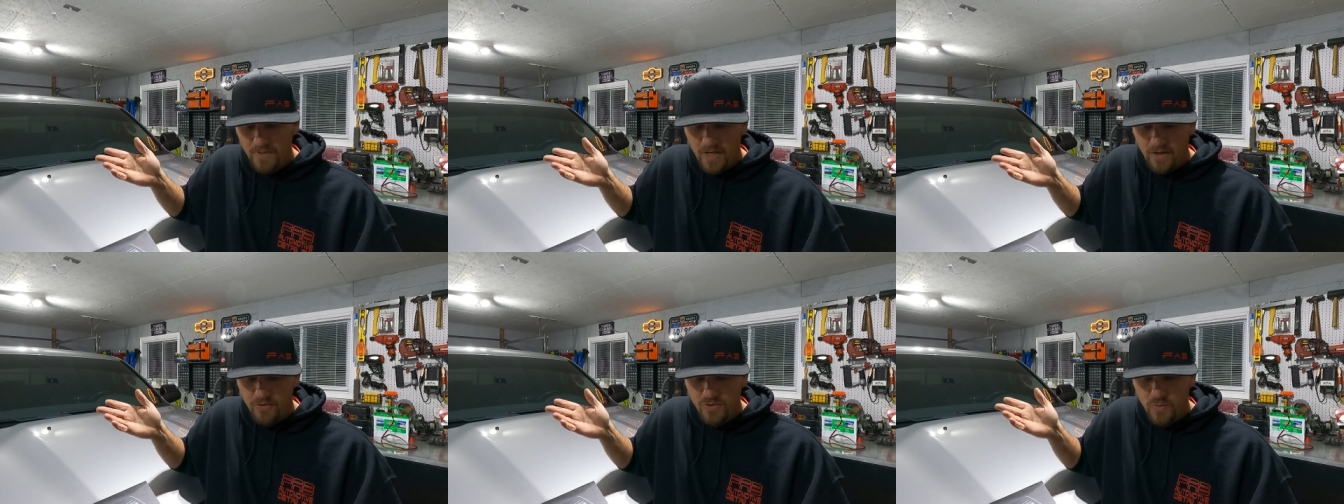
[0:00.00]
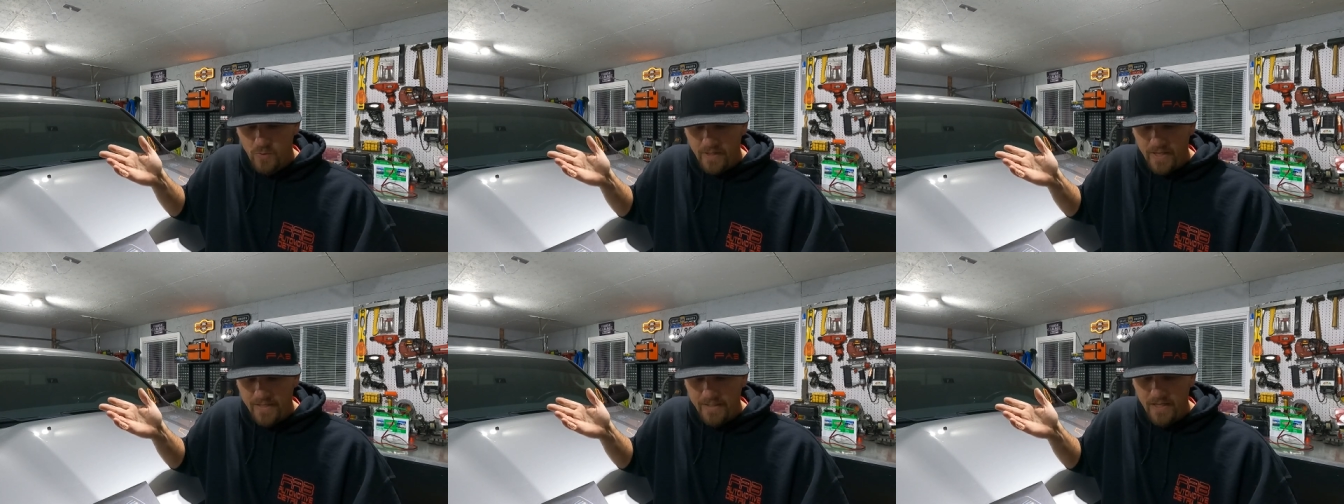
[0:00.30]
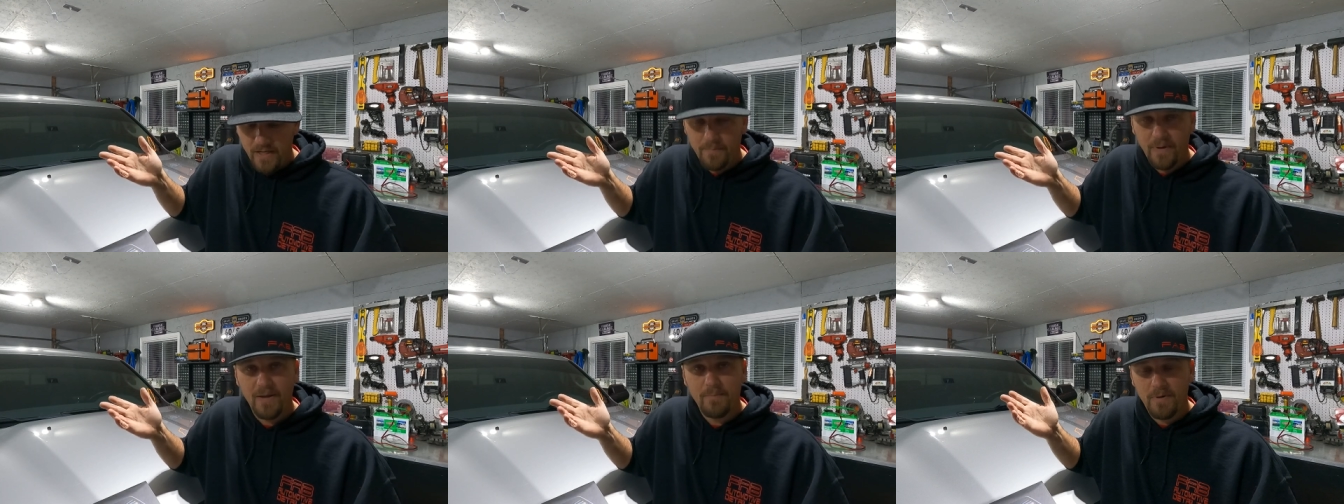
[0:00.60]
up to
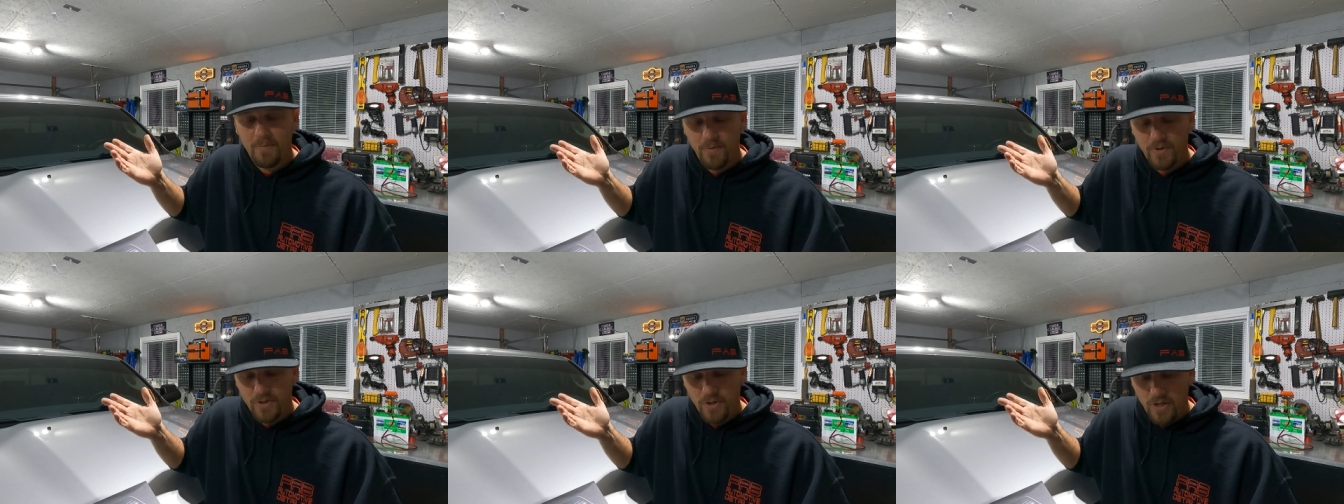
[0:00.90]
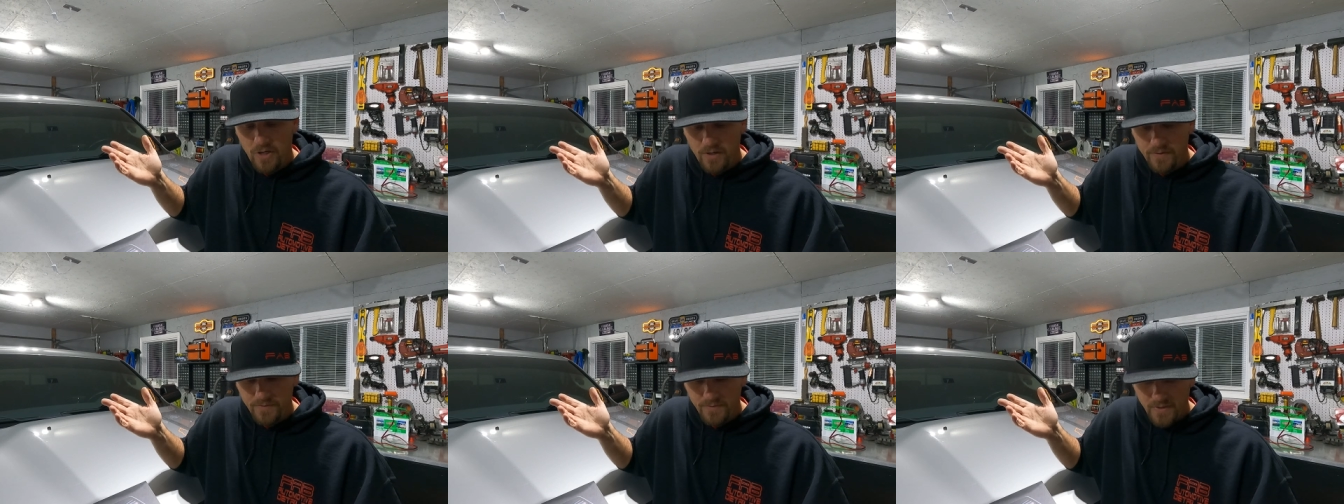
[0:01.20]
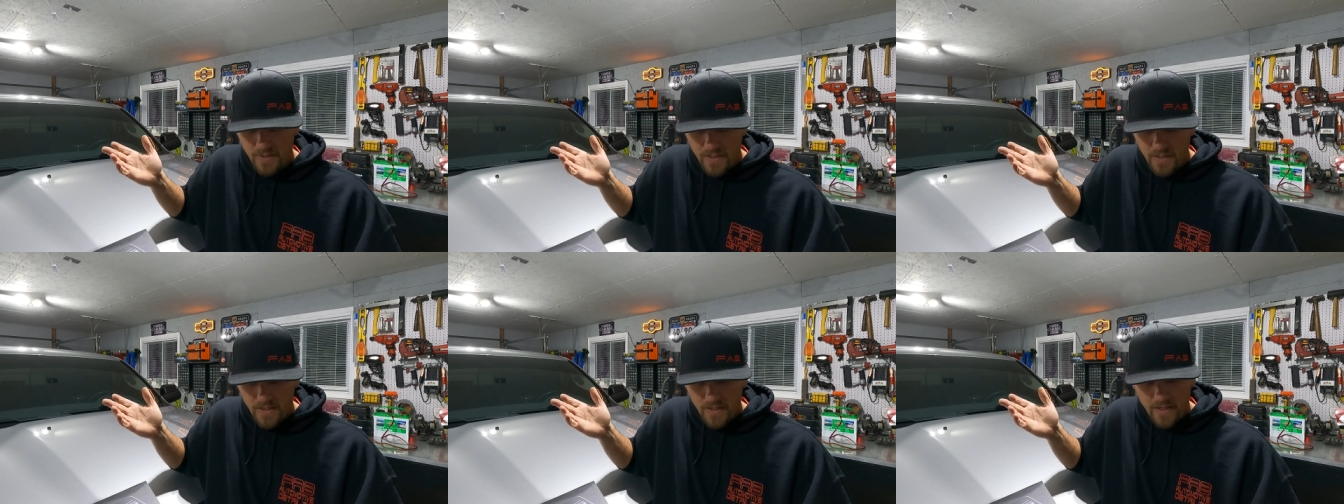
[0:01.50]
128GB memory
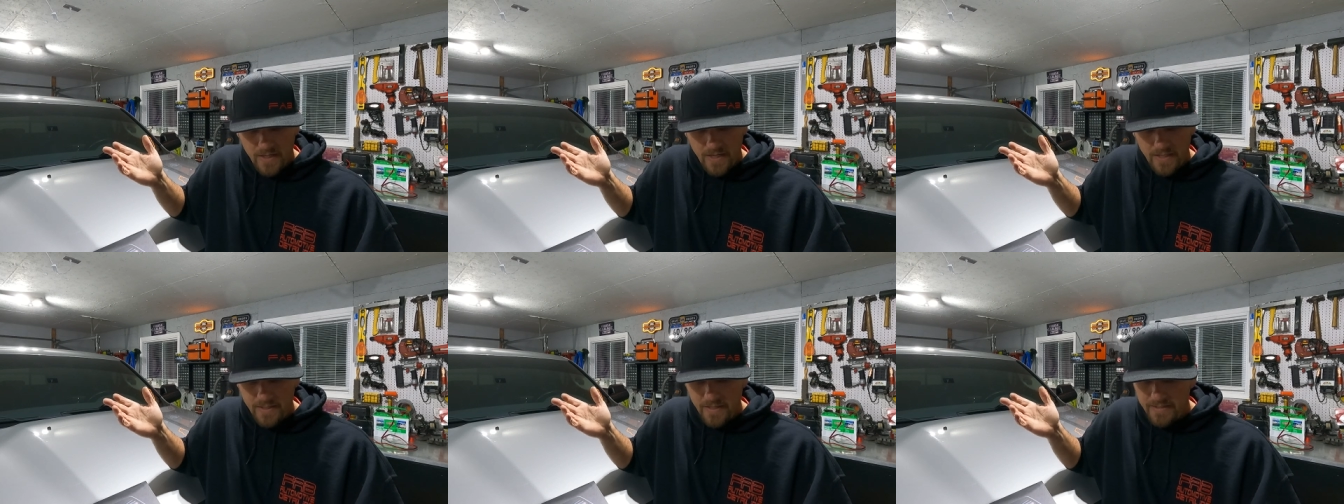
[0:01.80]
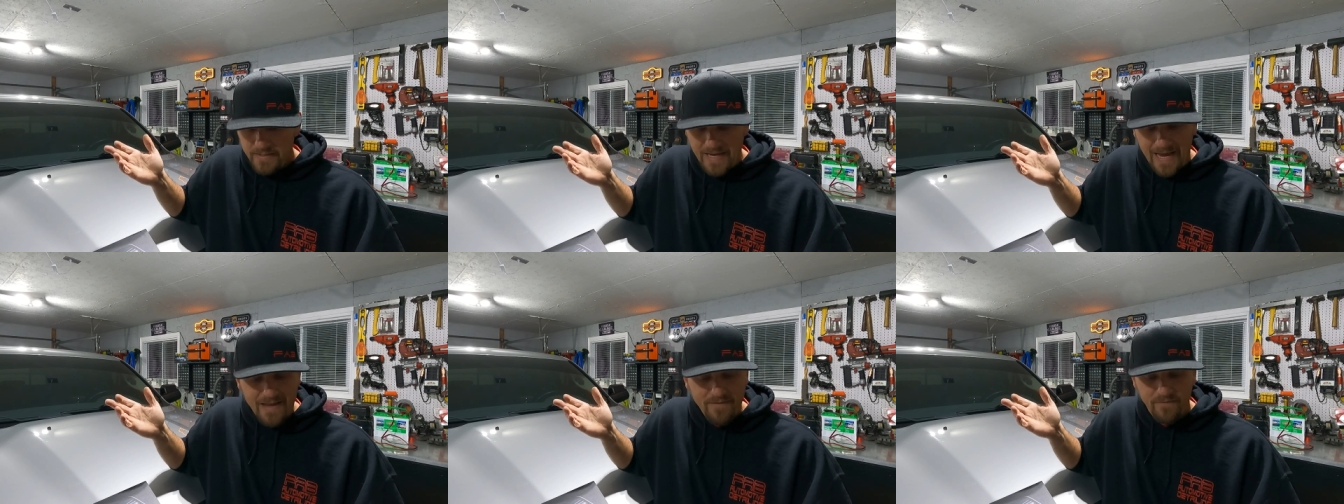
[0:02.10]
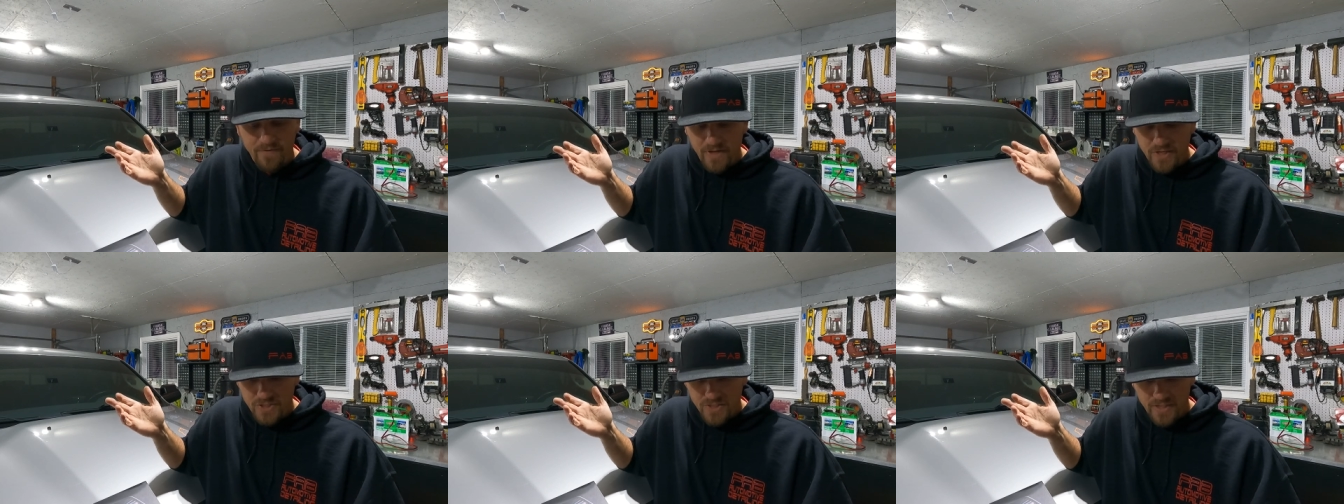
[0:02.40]
card, and then
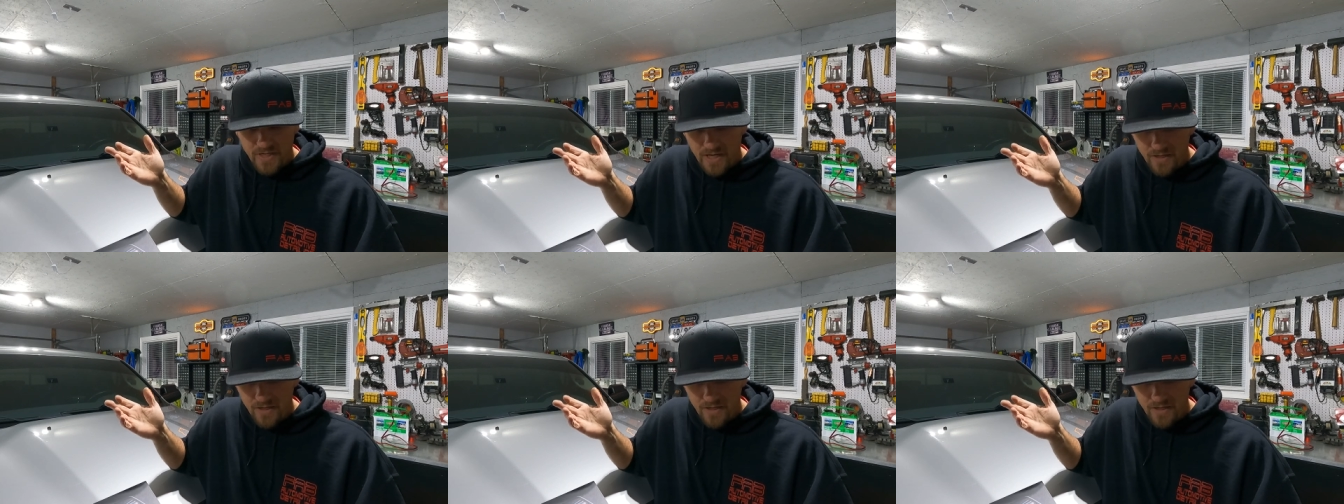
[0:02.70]
night vision,